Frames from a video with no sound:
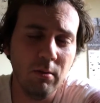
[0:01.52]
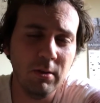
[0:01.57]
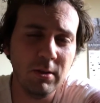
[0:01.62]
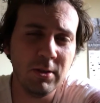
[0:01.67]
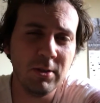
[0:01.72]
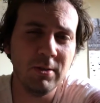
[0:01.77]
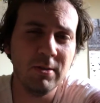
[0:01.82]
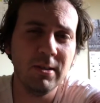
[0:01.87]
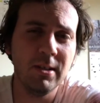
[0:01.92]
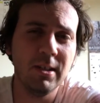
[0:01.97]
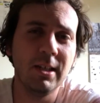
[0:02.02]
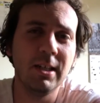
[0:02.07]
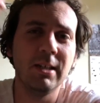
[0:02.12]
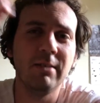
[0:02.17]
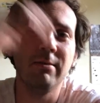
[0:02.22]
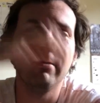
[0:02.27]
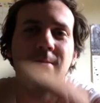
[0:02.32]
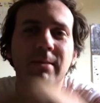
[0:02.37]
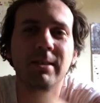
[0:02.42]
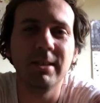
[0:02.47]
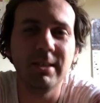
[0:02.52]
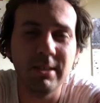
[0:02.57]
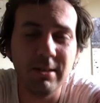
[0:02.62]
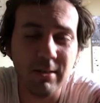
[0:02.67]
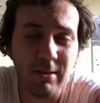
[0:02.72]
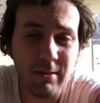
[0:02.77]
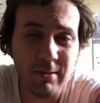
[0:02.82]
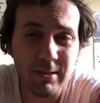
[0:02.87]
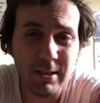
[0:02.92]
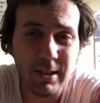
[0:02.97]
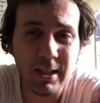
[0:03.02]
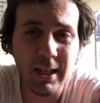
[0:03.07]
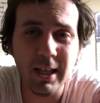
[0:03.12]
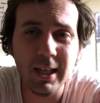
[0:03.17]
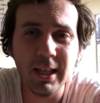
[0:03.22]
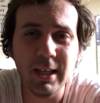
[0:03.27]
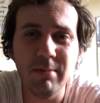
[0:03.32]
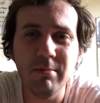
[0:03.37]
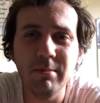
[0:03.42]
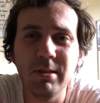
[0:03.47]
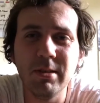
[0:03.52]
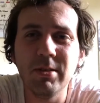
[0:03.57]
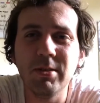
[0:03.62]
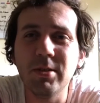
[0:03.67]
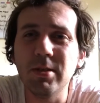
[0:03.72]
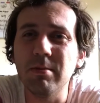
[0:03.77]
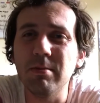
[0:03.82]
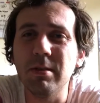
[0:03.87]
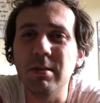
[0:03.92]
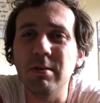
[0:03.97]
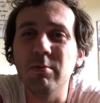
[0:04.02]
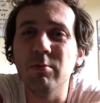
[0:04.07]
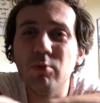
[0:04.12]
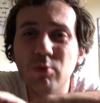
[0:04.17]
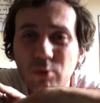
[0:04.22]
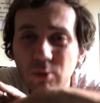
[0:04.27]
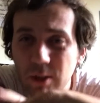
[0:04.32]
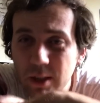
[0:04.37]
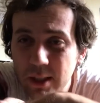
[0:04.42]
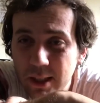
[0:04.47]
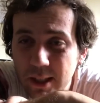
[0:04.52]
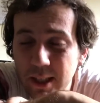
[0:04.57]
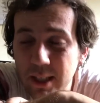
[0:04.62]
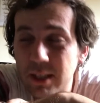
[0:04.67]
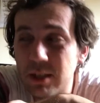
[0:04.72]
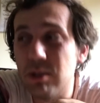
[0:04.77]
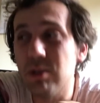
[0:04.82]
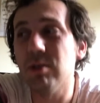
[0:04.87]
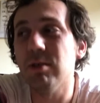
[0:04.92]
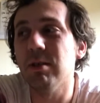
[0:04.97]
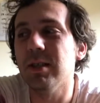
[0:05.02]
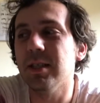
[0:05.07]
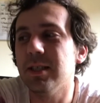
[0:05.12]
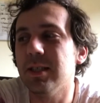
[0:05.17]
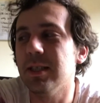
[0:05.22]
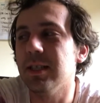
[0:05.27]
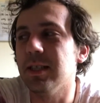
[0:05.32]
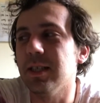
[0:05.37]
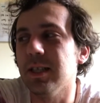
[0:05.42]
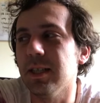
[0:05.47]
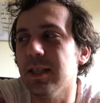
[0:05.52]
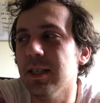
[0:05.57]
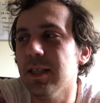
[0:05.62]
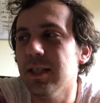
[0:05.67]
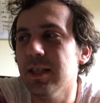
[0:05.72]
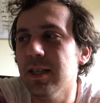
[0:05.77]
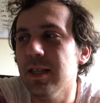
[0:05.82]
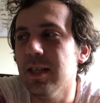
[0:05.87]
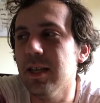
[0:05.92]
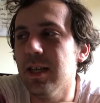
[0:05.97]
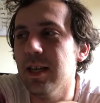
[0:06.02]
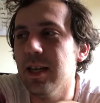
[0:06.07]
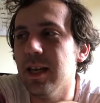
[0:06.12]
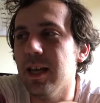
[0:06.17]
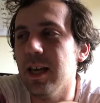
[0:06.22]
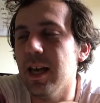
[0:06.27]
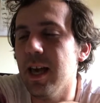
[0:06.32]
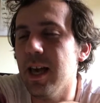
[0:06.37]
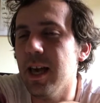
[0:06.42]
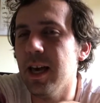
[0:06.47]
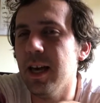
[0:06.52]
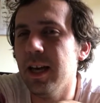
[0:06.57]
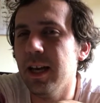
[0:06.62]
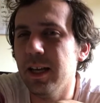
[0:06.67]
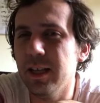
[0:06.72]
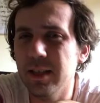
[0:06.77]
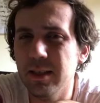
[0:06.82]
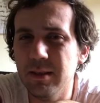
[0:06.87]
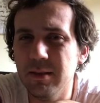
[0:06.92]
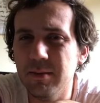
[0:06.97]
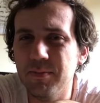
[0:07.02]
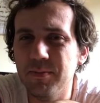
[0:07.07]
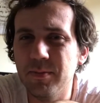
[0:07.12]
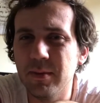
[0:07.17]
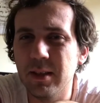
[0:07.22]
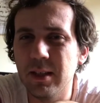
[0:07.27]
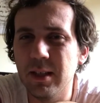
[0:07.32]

What's going on everybody? So today I'm going to do something really interesting and